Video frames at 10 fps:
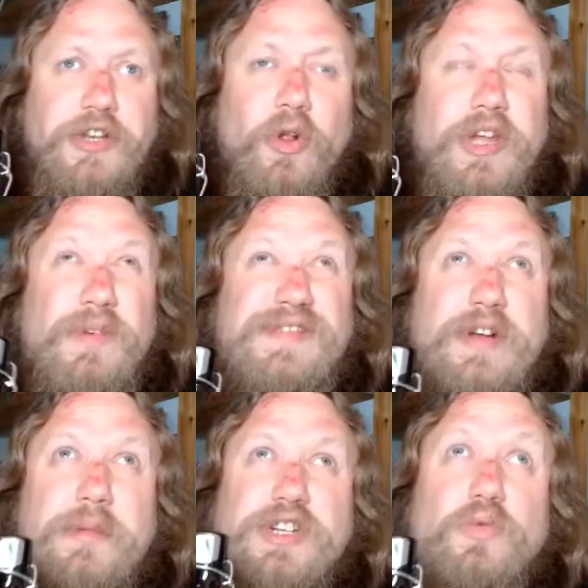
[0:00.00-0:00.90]
Tolkien was
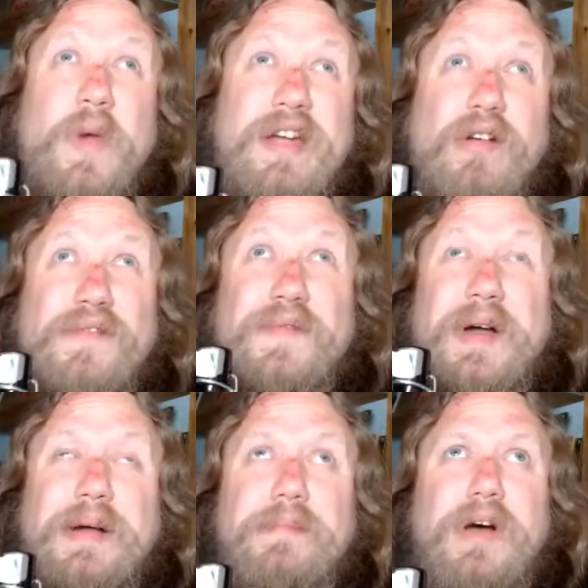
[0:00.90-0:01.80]
very much aware of
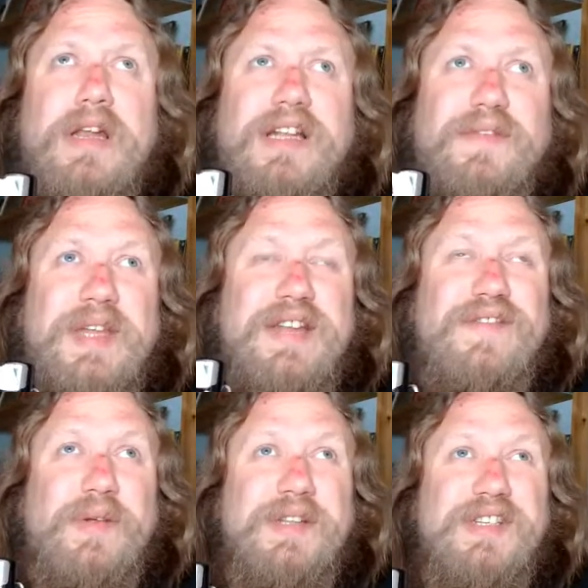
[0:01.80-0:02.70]
a lot of the
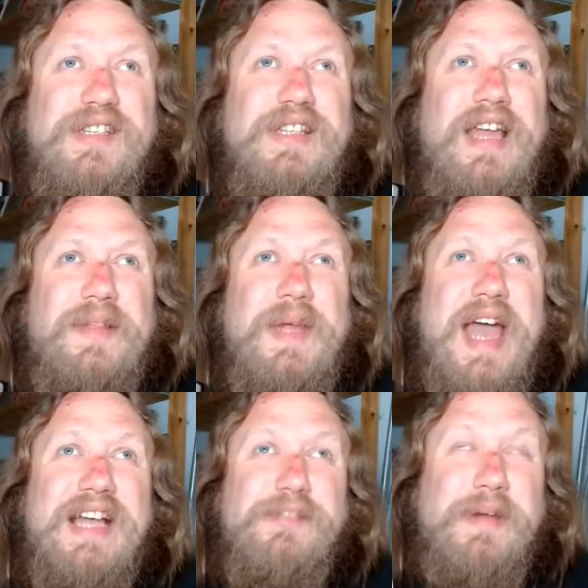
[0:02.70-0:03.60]
influences and like the
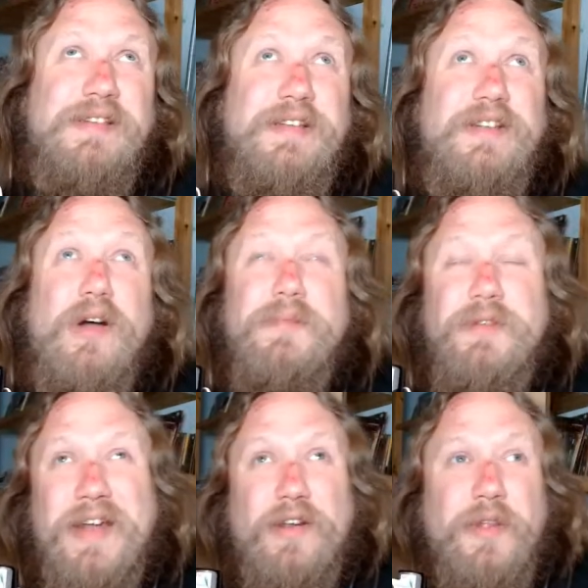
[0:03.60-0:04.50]
aspects that come
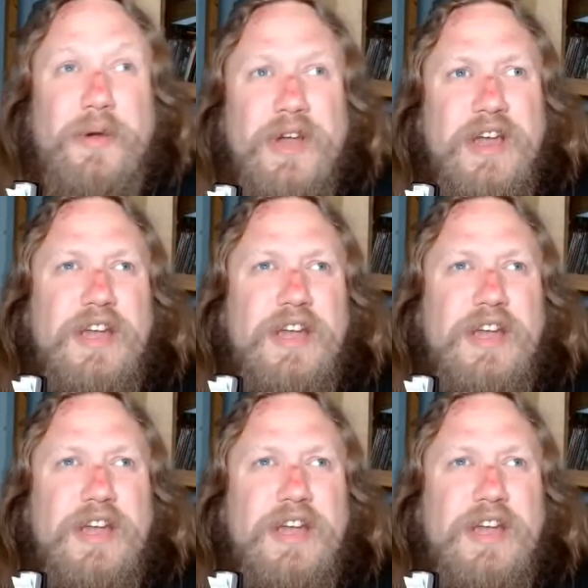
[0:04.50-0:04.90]
to that, although